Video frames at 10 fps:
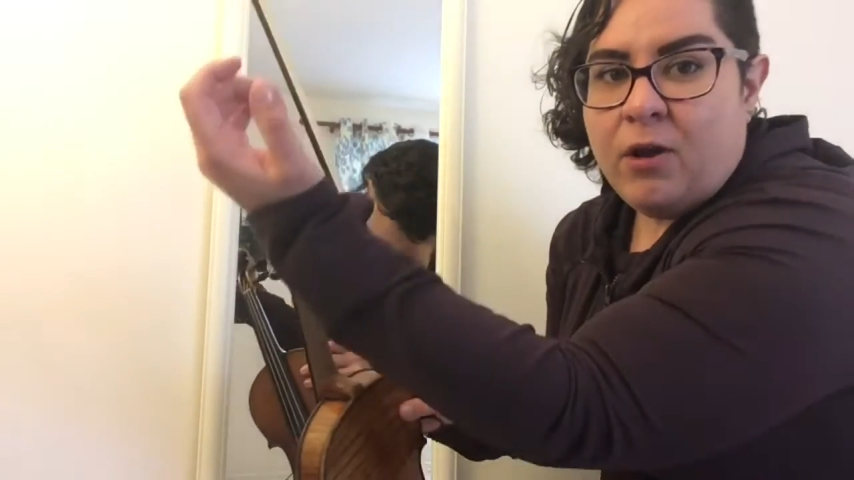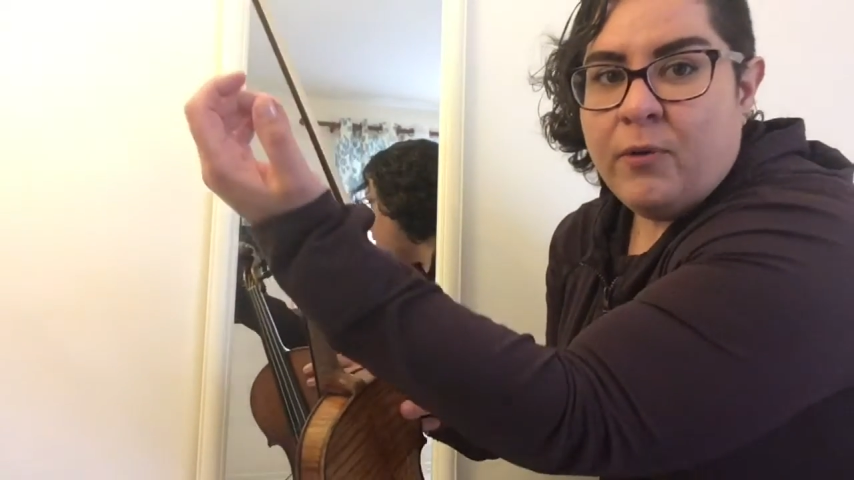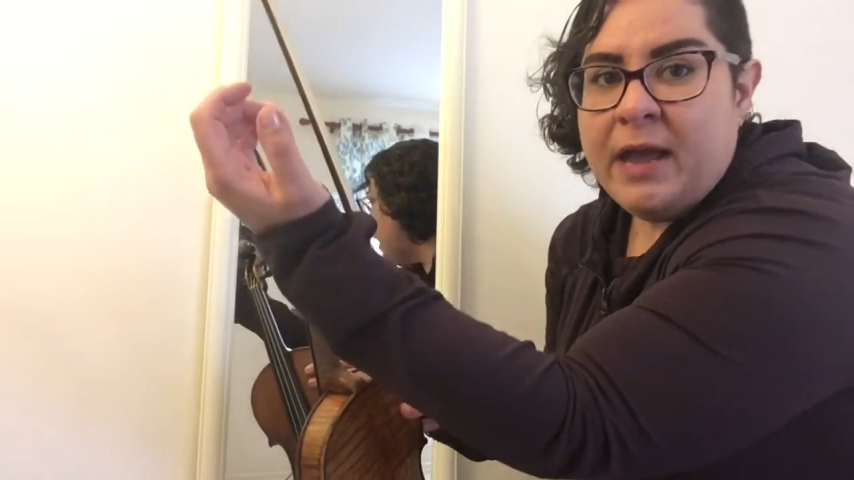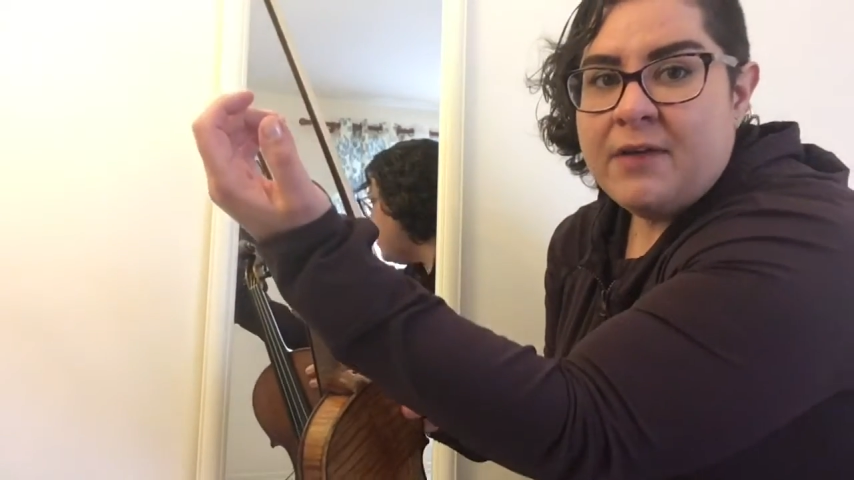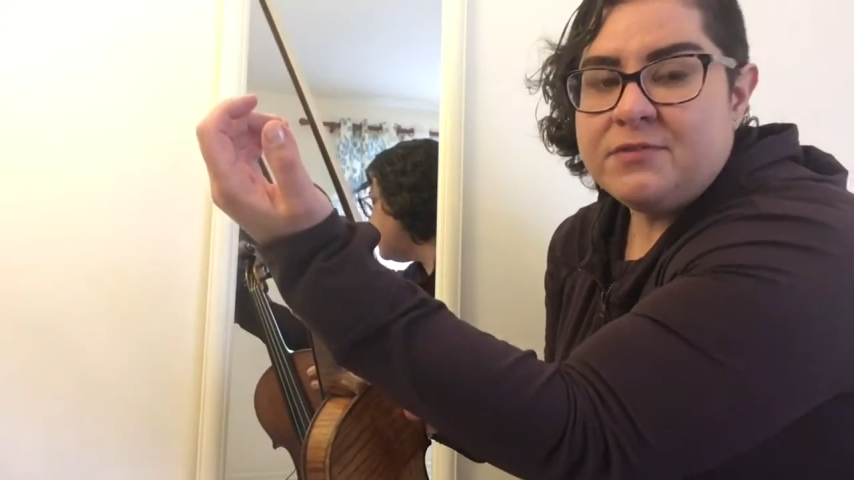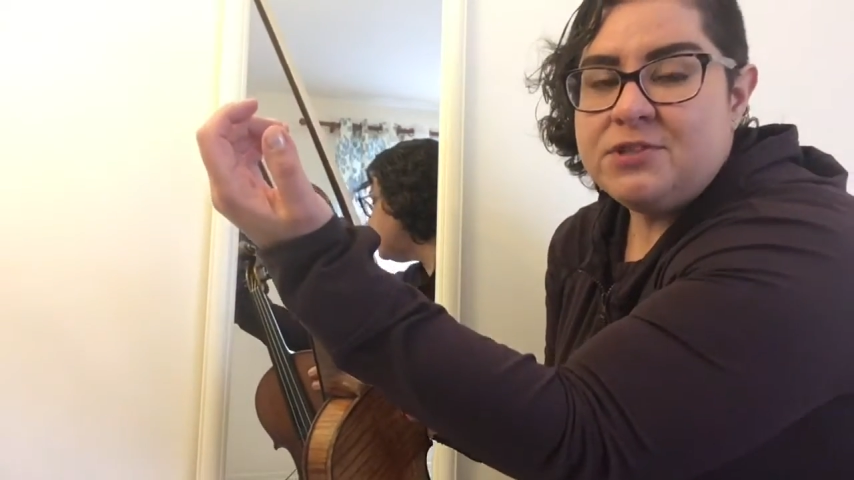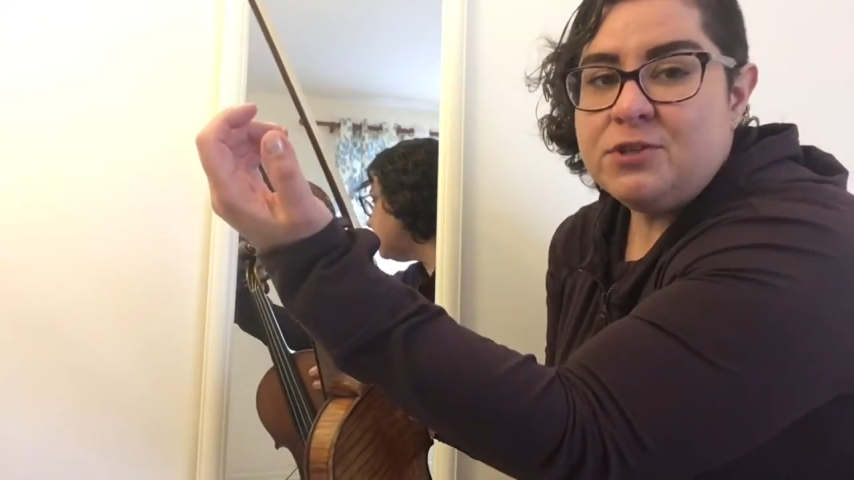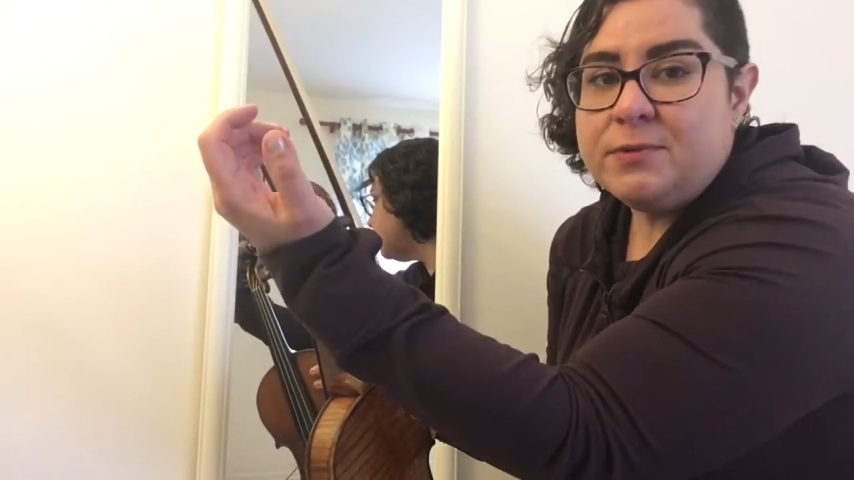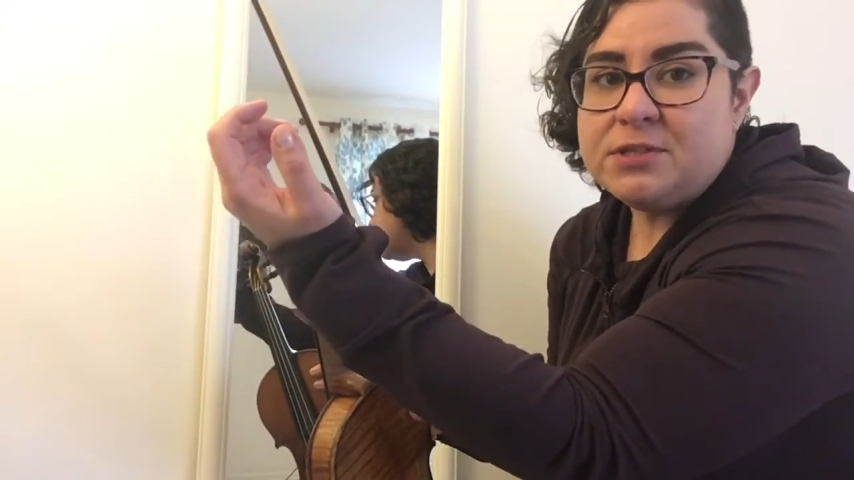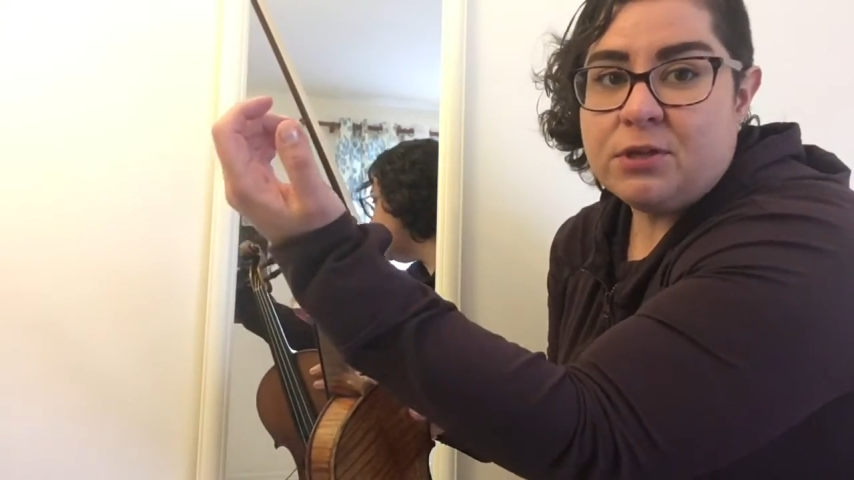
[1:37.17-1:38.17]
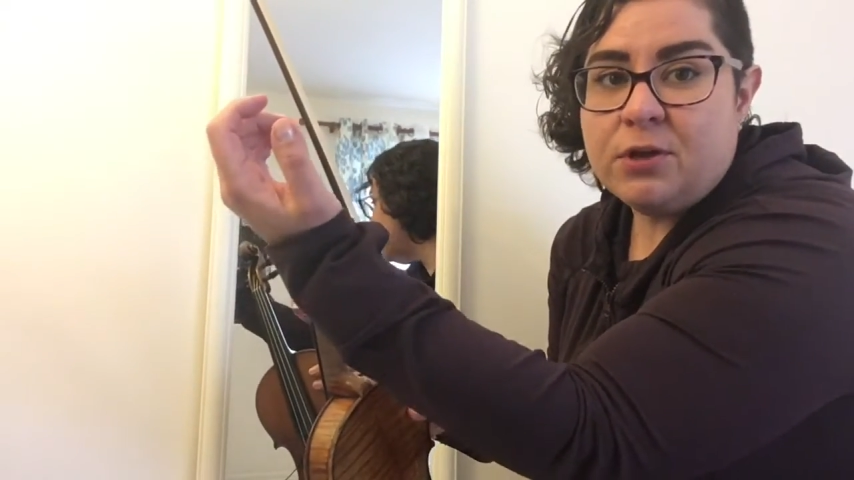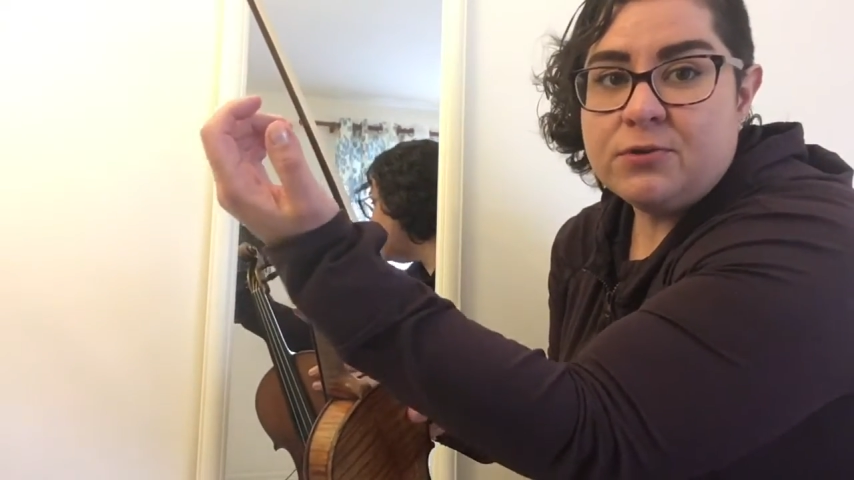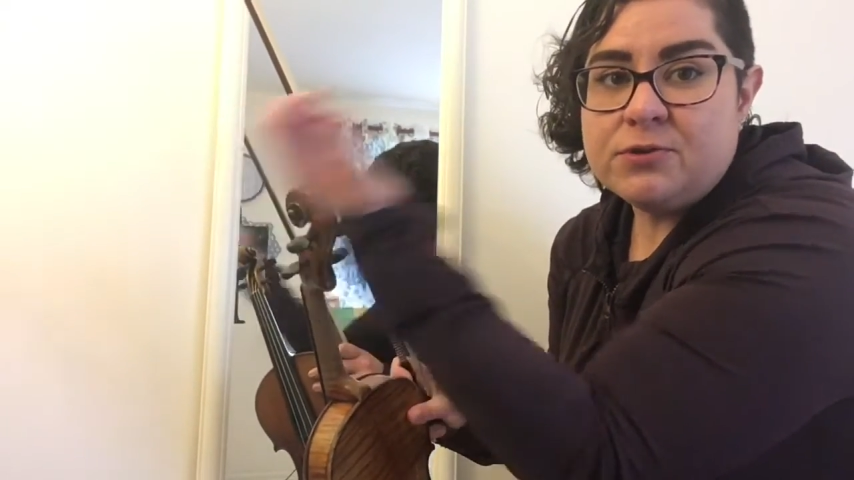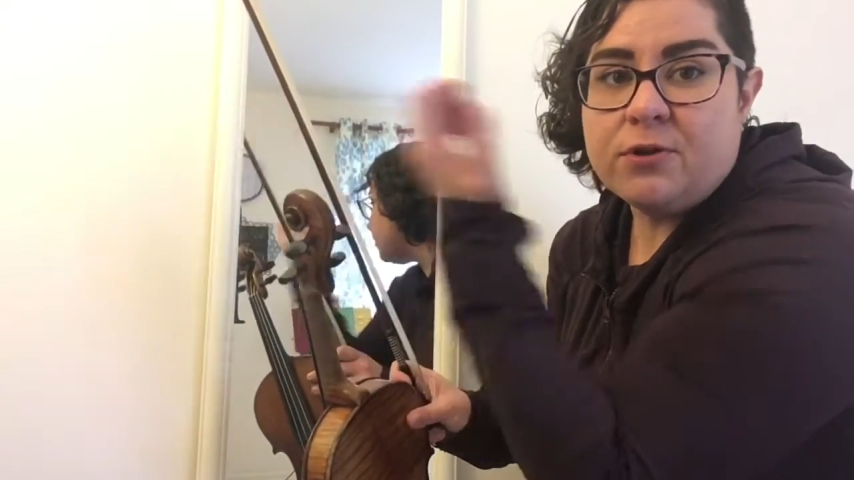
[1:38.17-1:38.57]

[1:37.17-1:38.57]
All we have to do is close